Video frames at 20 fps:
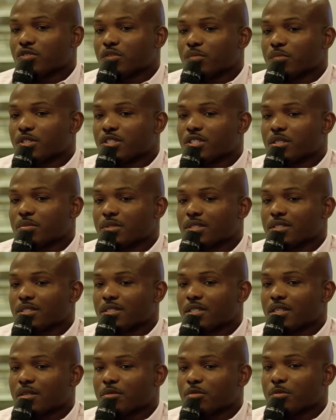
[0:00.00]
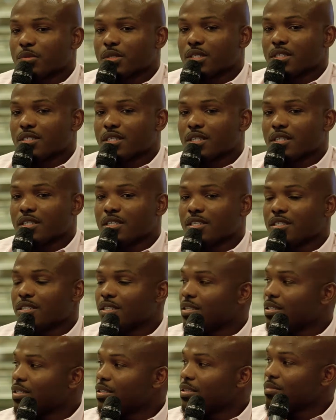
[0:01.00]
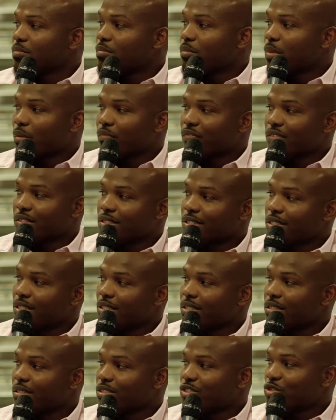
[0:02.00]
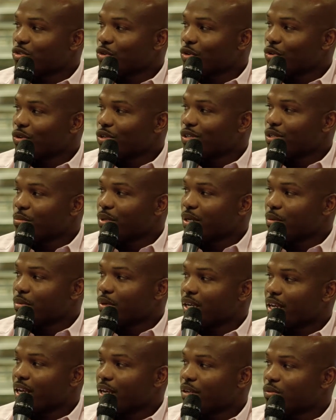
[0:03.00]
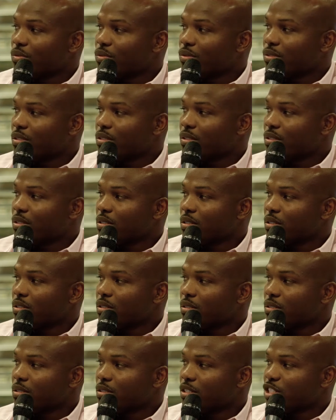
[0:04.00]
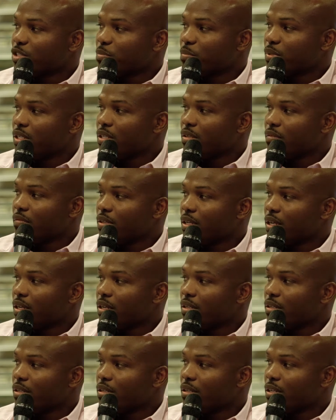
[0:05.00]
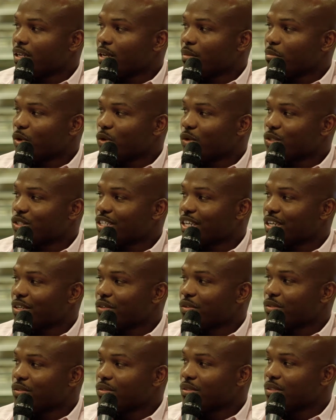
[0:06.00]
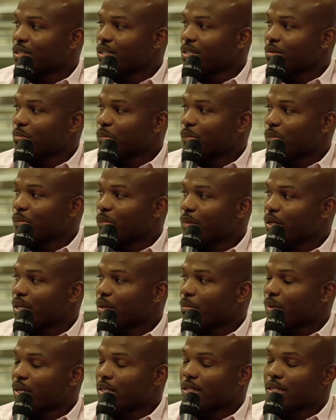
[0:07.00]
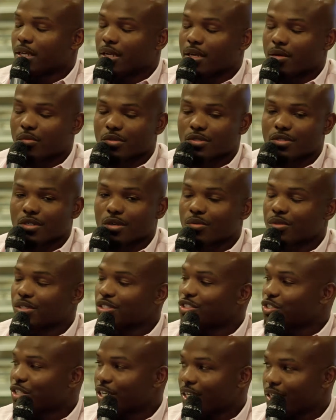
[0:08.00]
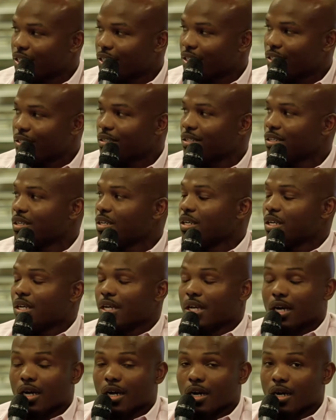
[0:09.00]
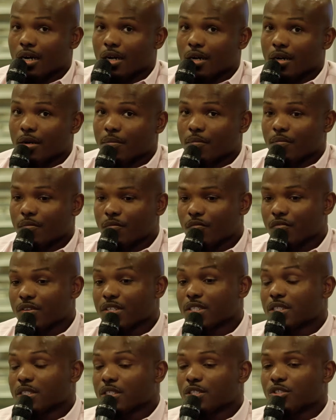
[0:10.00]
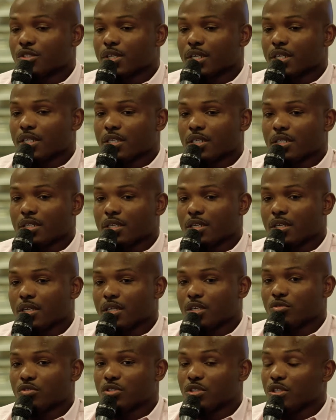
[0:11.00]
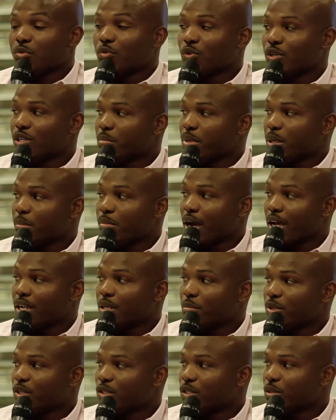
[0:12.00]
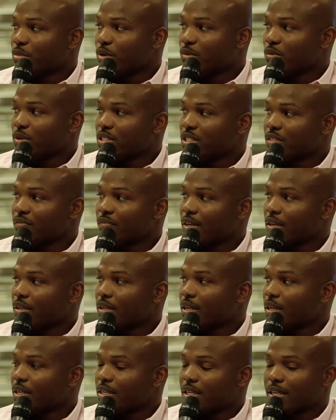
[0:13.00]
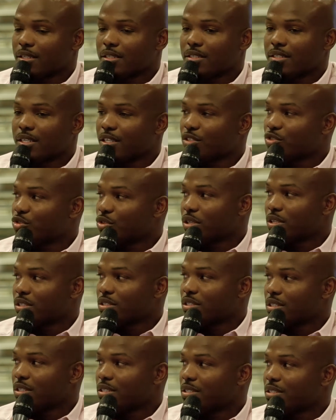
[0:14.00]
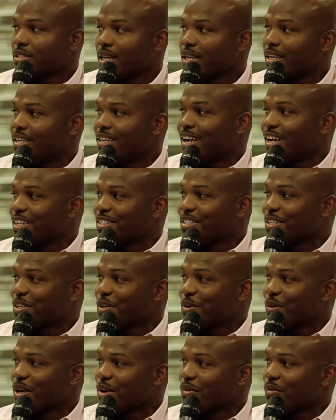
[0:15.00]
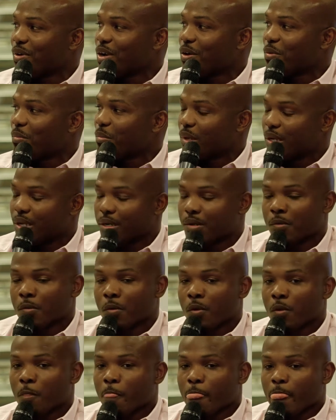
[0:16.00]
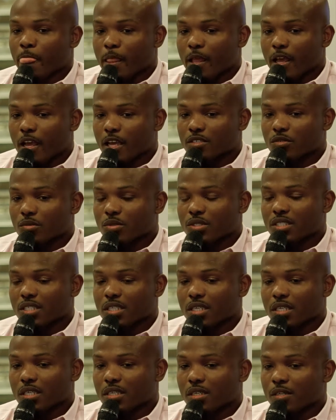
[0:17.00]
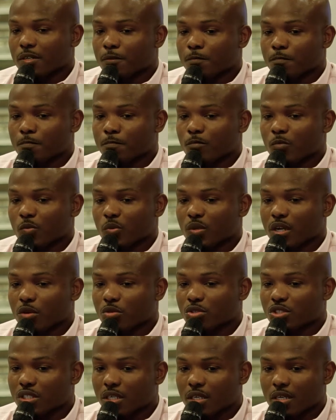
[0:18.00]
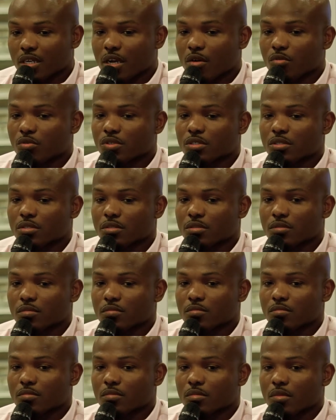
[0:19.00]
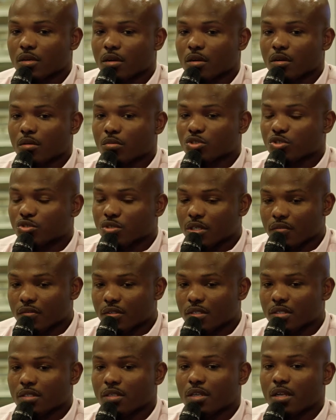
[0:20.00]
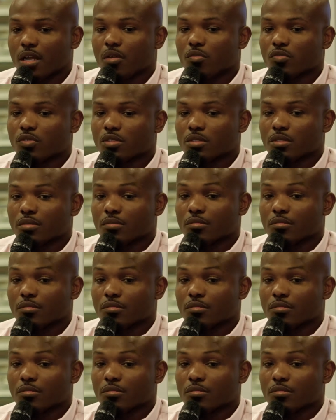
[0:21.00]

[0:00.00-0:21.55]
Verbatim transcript: doing push-ups and sit-ups because I needed to get my physique stronger to be able to handle the the speed of that that motorcycle. Okay. And my dad was always training um, physically training, and uh, he was he wanted to be a bodybuilder. But once he found out he had to take drugs, he decided not to go that route. But as I was saying, um, when I was young, I was I was driven. I was